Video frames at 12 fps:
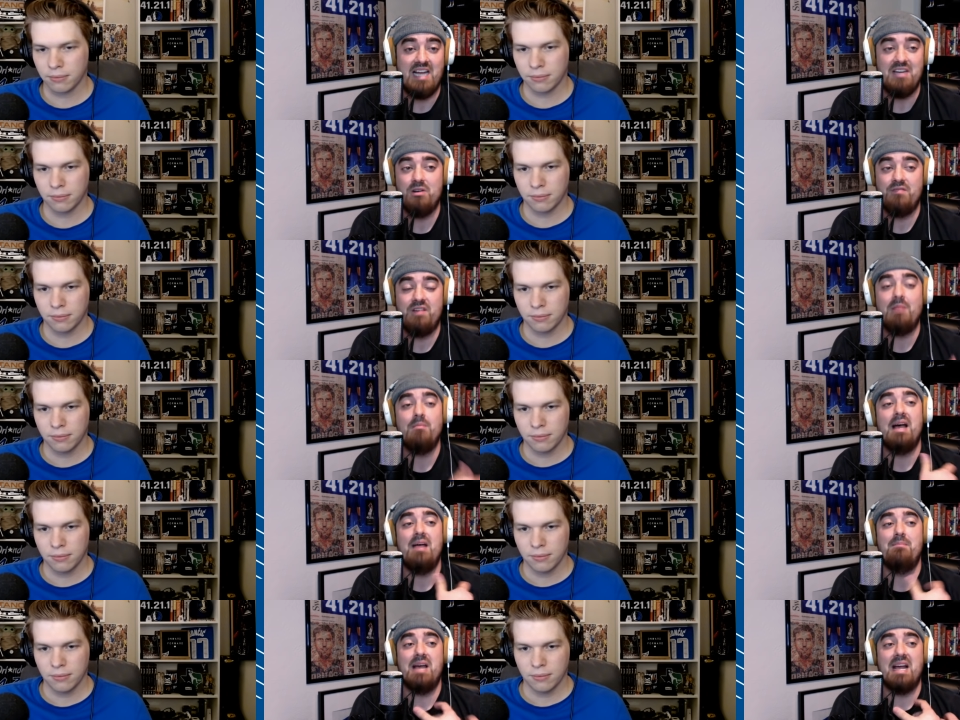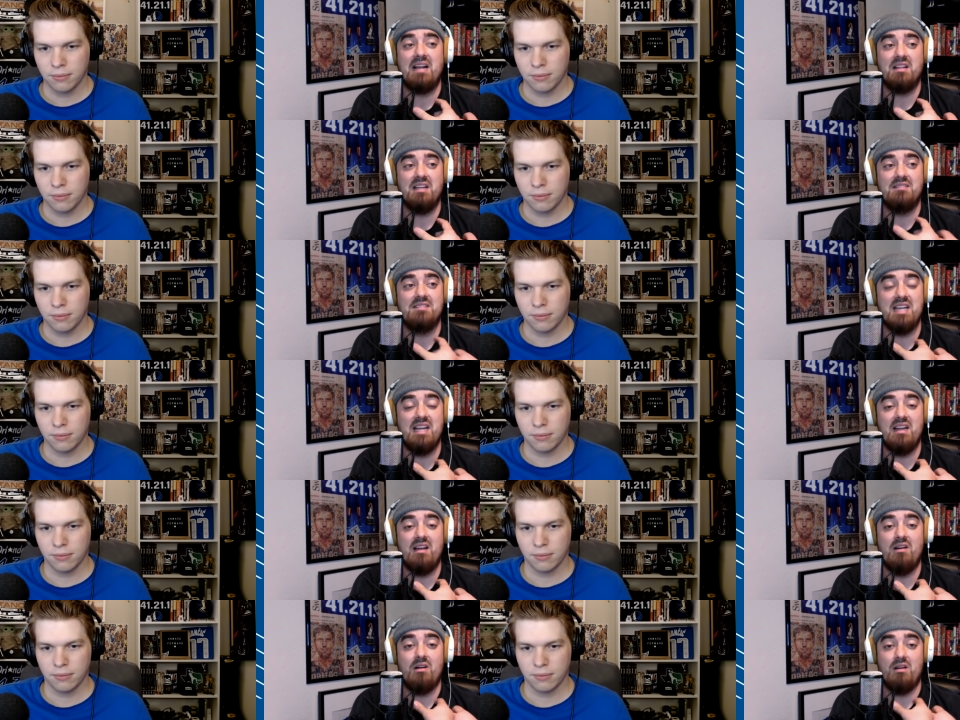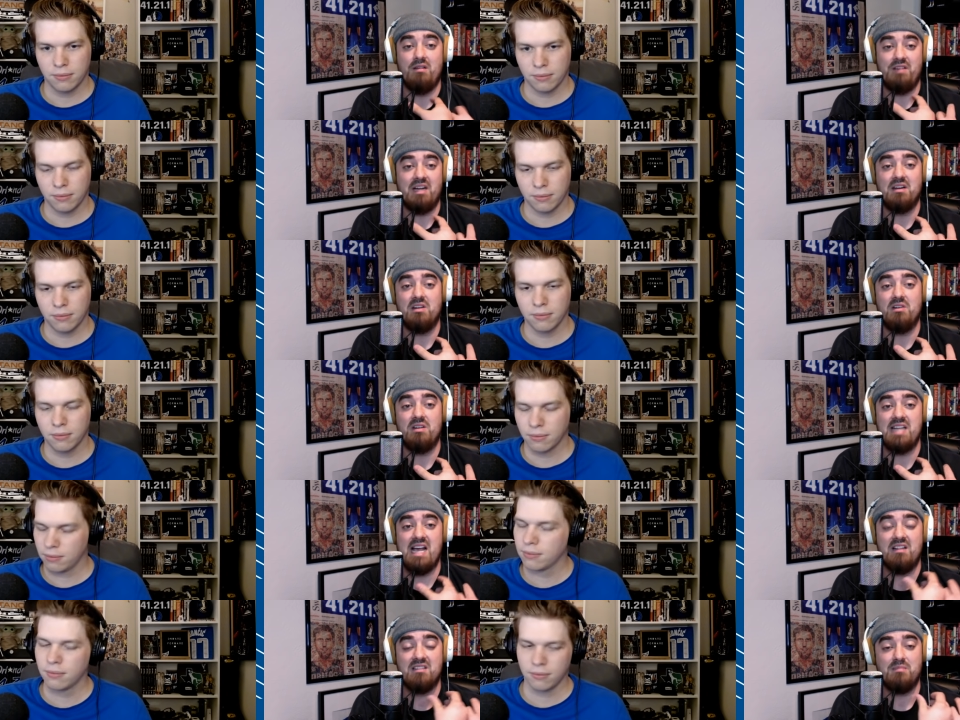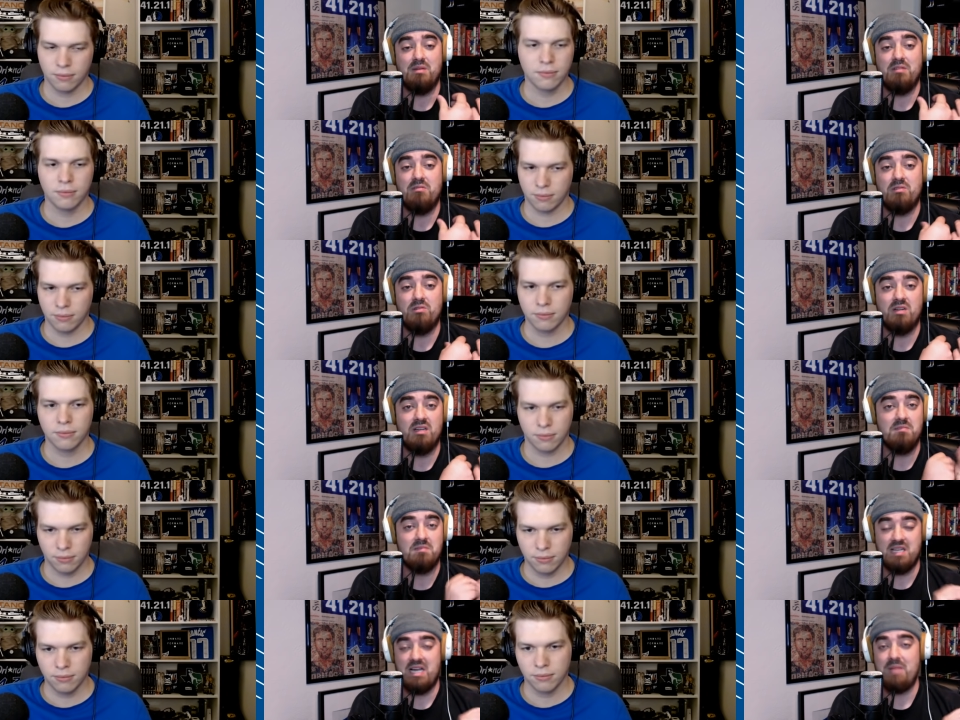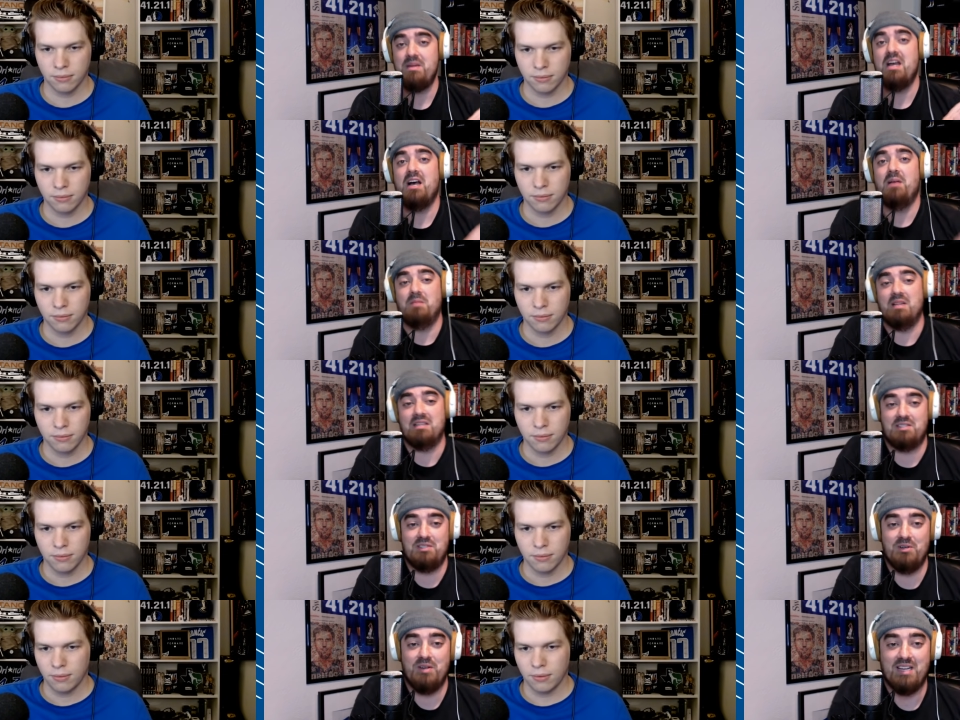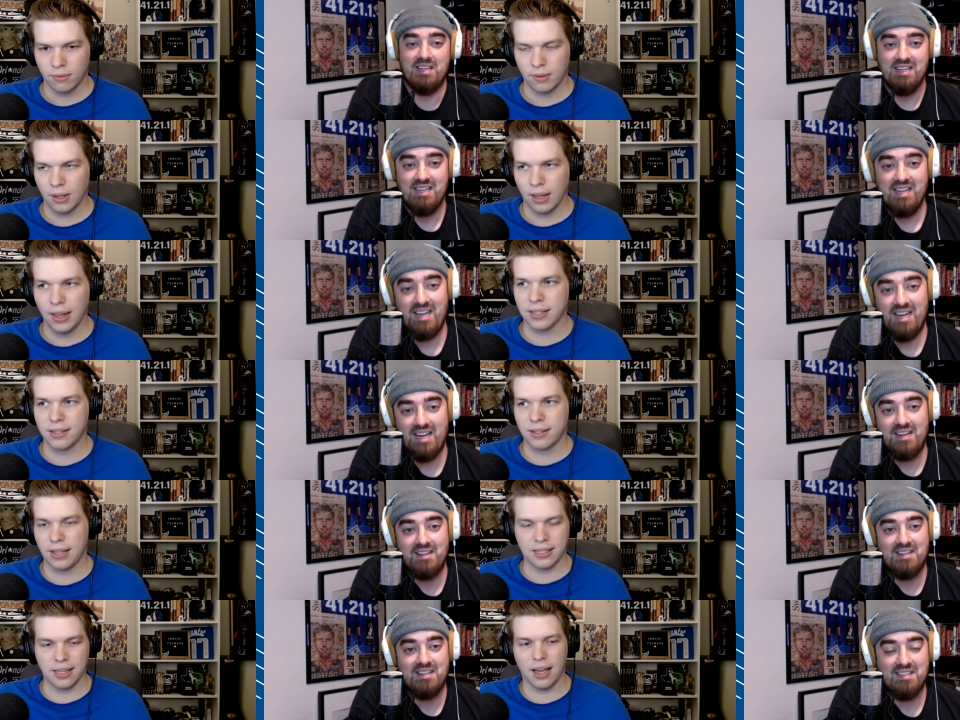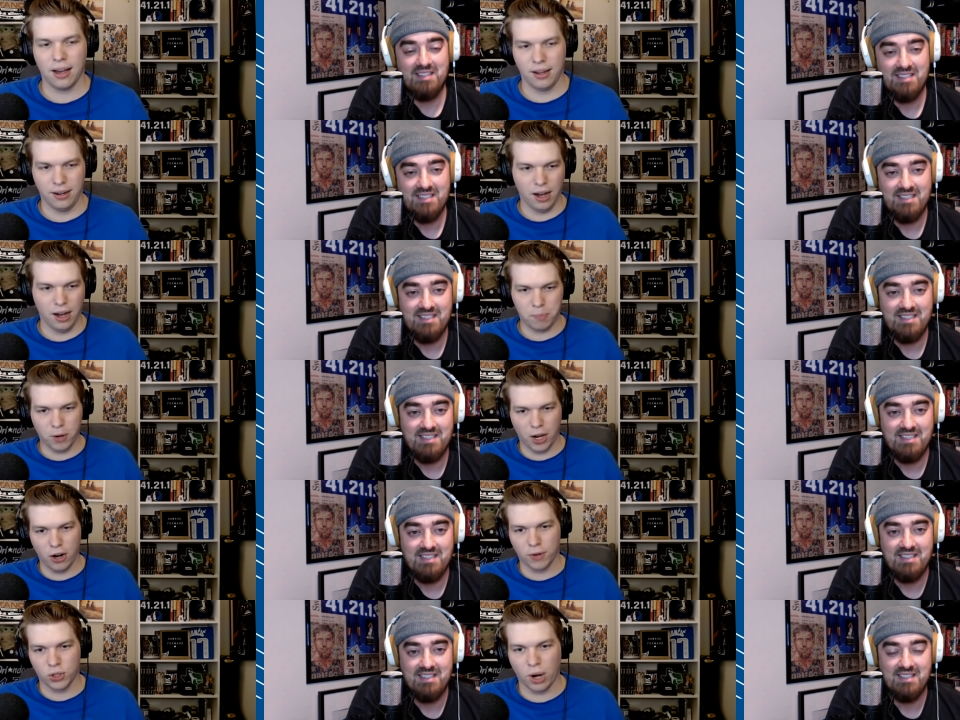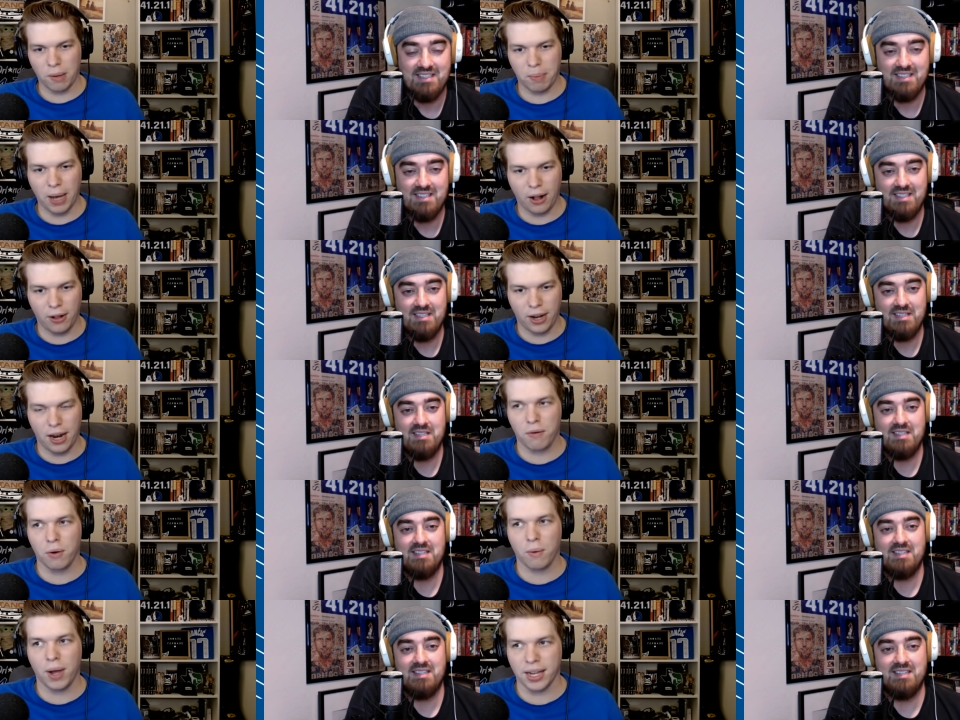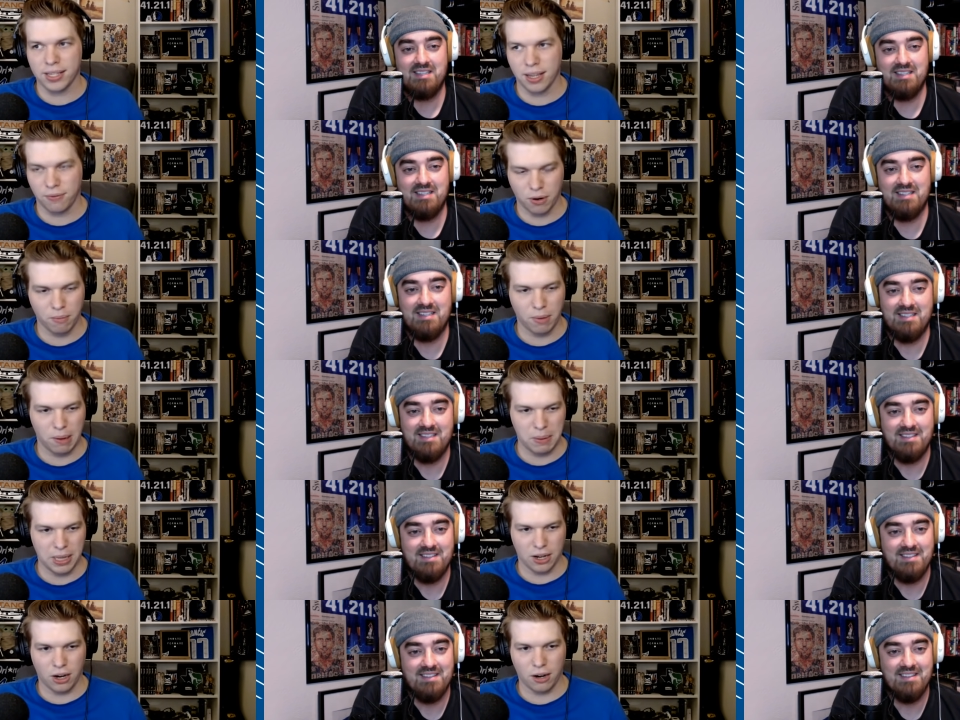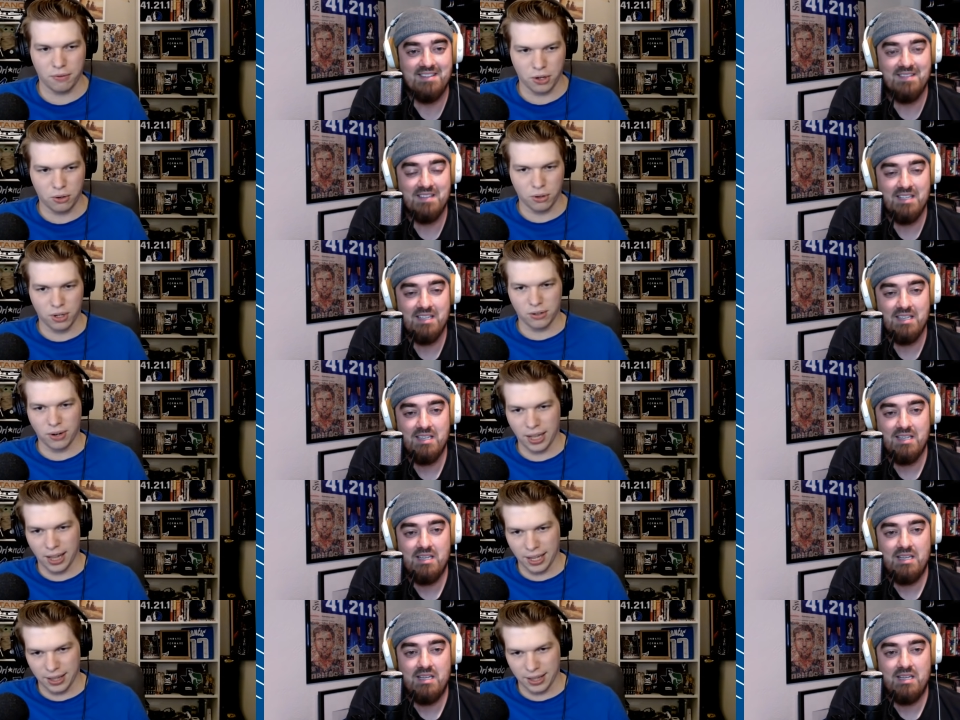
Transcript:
Speaker 1: I know if I'm Bagley and saying, "Oh, if I could go to Dallas and play with Luka, sign me up. Let's do it." That's uh, that's
Speaker 2: an upgrade over Dwight Powell in every way except for maybe like off the court, right? Like